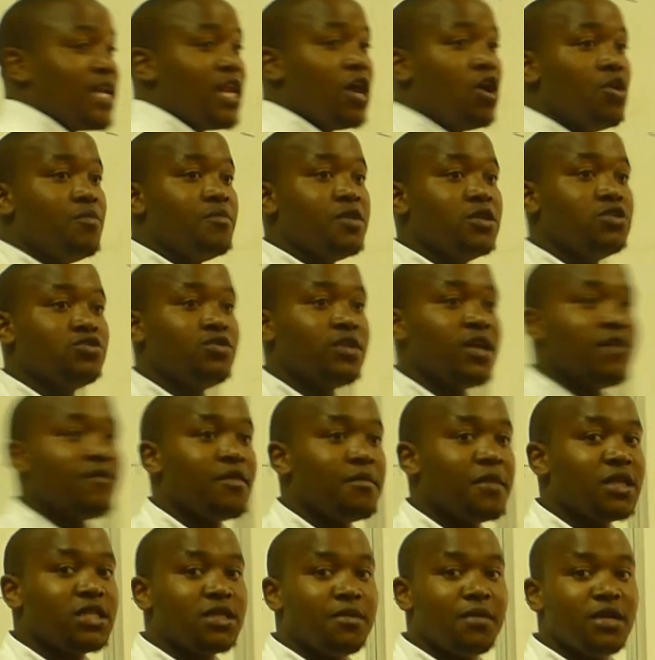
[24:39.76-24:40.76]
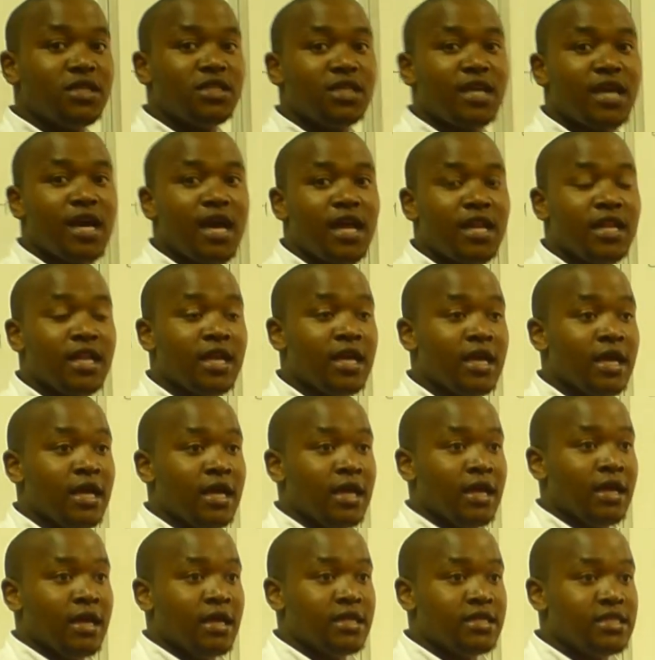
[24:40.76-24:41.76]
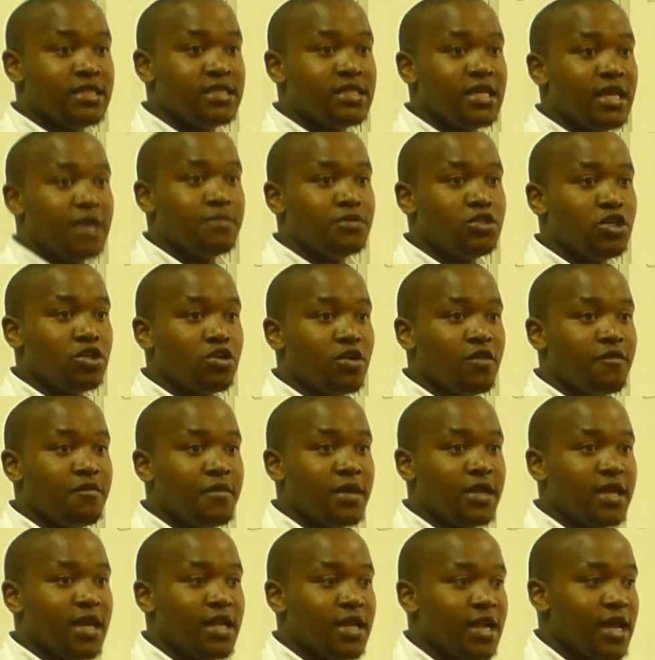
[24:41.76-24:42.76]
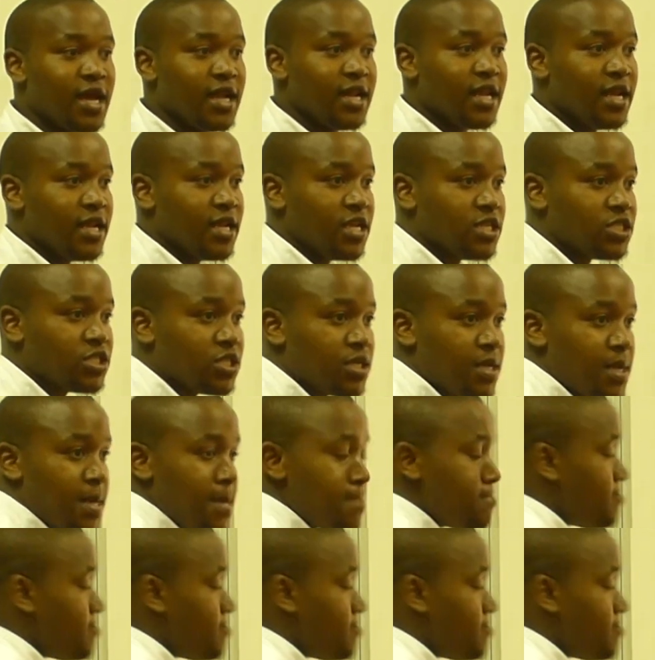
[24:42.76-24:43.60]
allow me to give a mathematical description of mechanical energy?